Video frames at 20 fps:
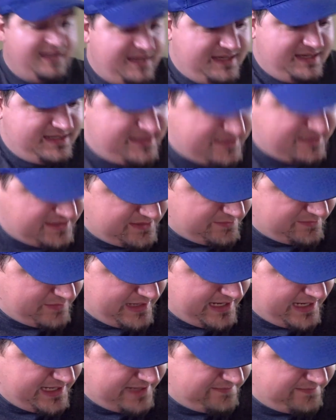You said the
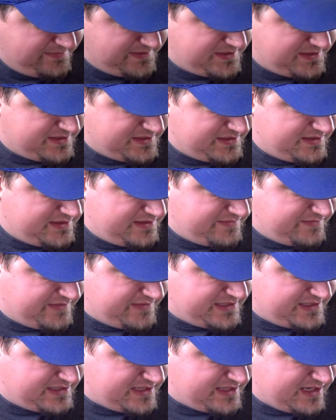Rams
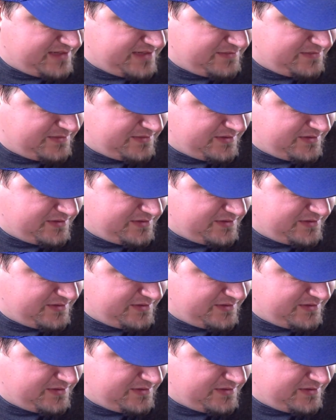face a Cowboys.